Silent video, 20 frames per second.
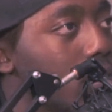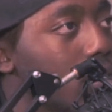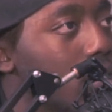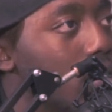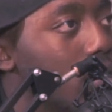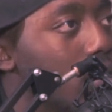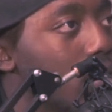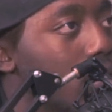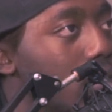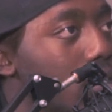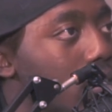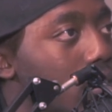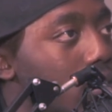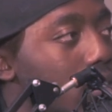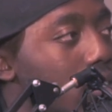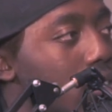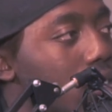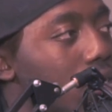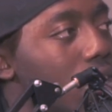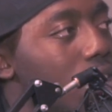What I'm saying?
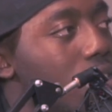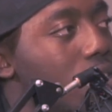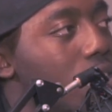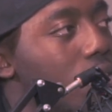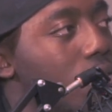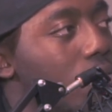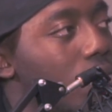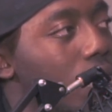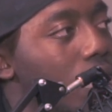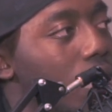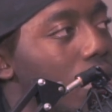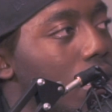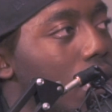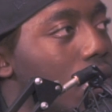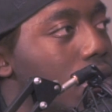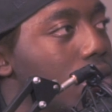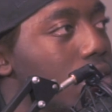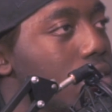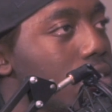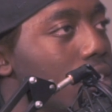Just listen to what they
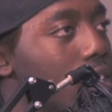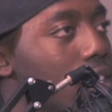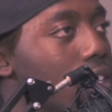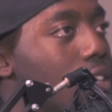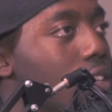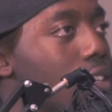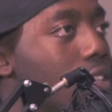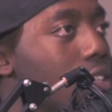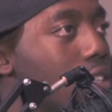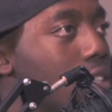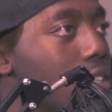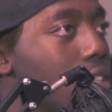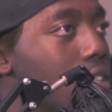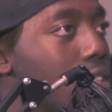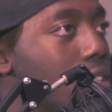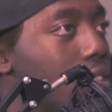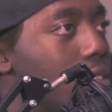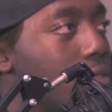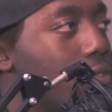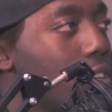got to say.
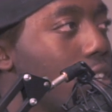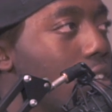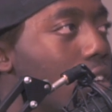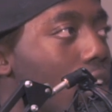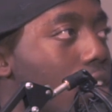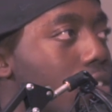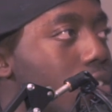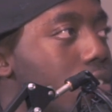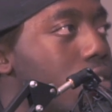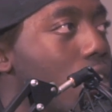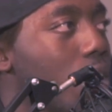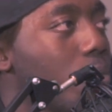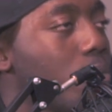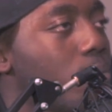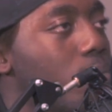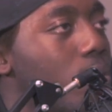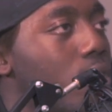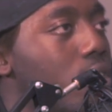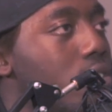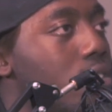Figure out the type of
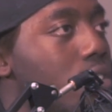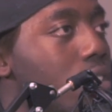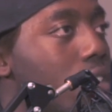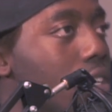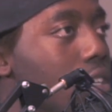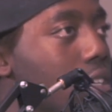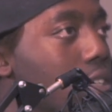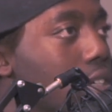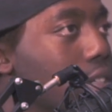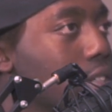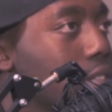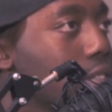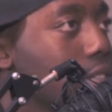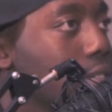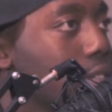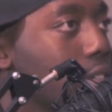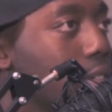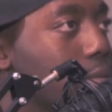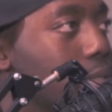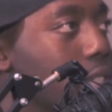person they is, you
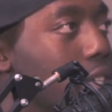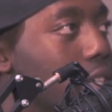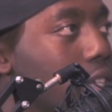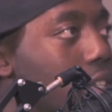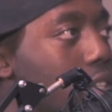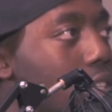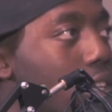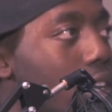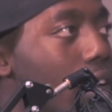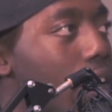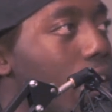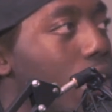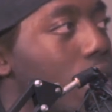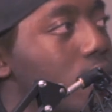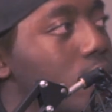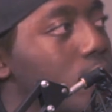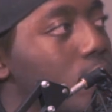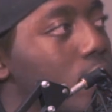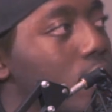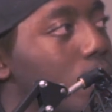know what I'm saying? And then
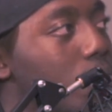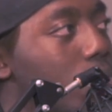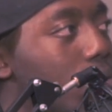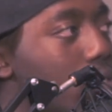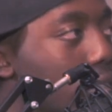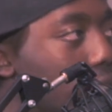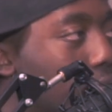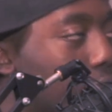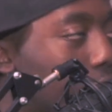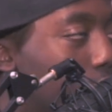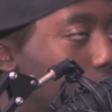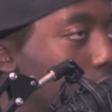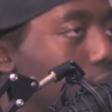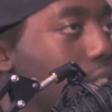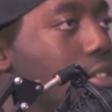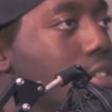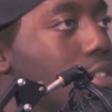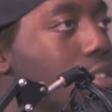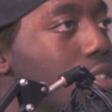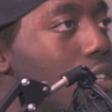ask them an important
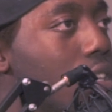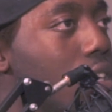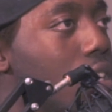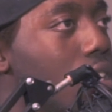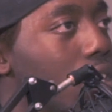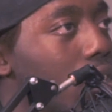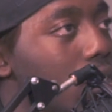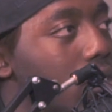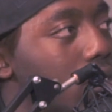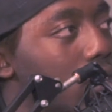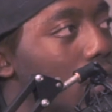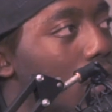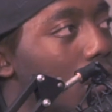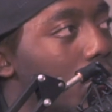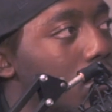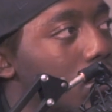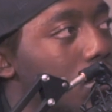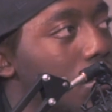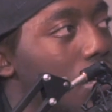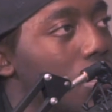question and see how
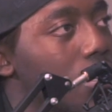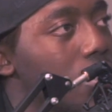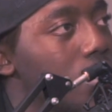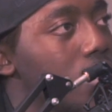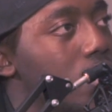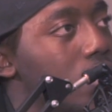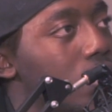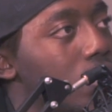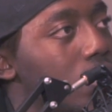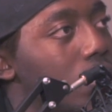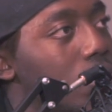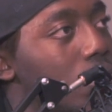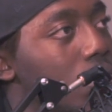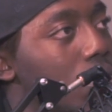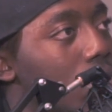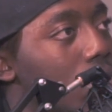much they could teach you.